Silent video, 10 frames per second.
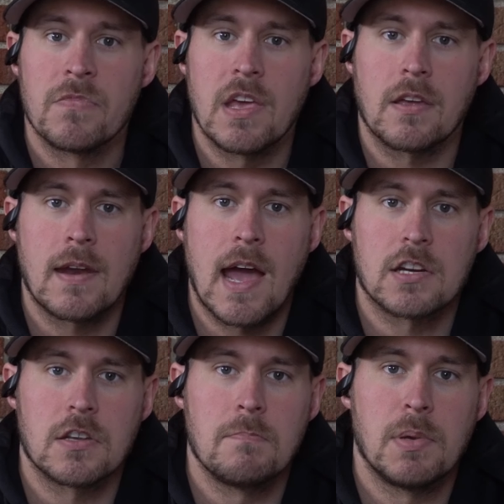they could
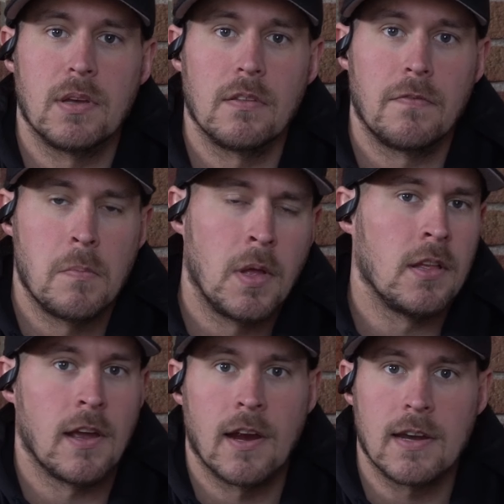actually build
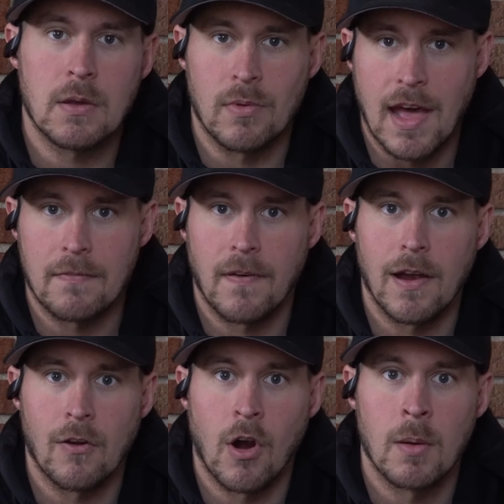familiarity with that
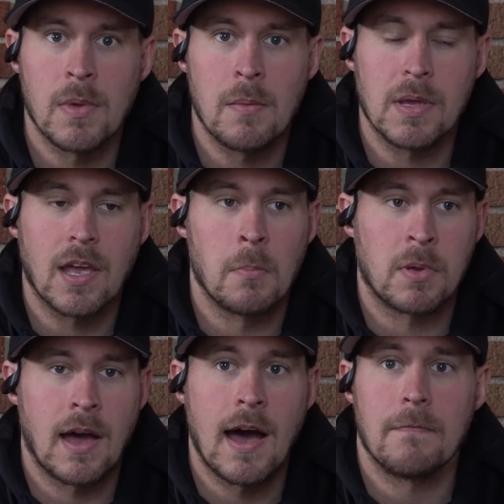firearm and become
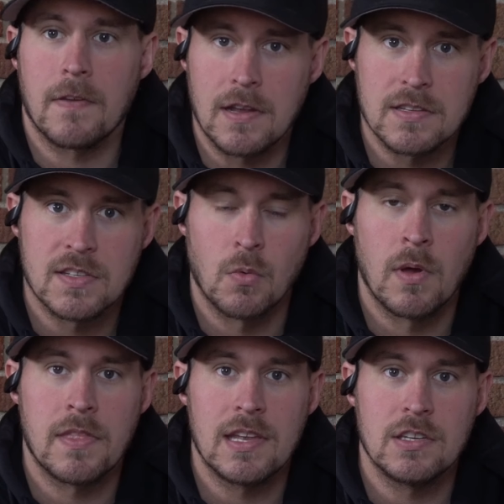confident. So
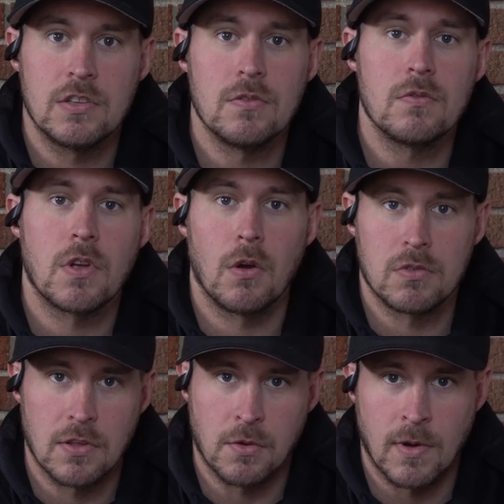when they do go
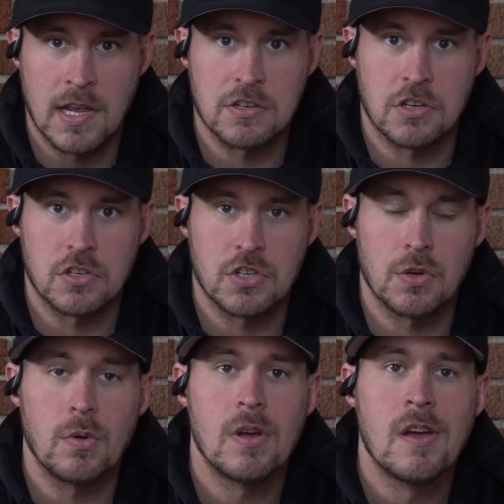to the range and
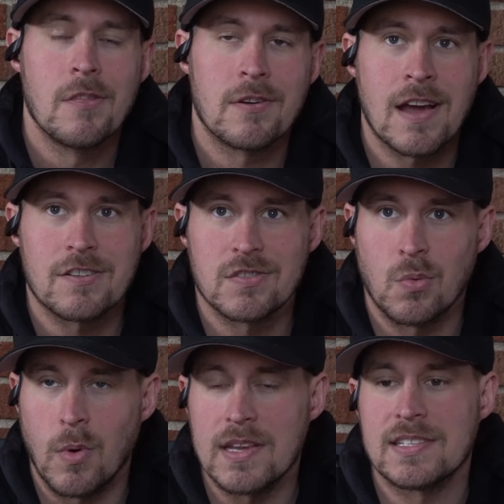shoot, they're not just
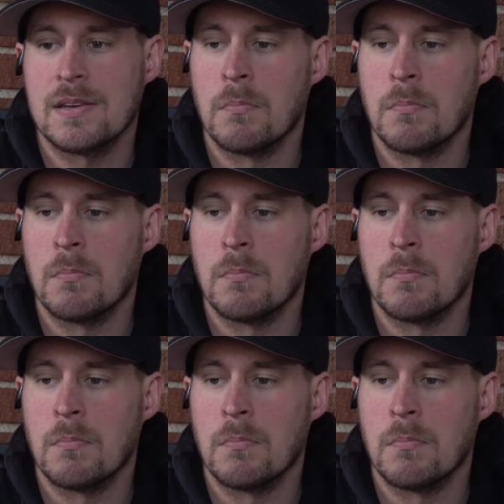wasting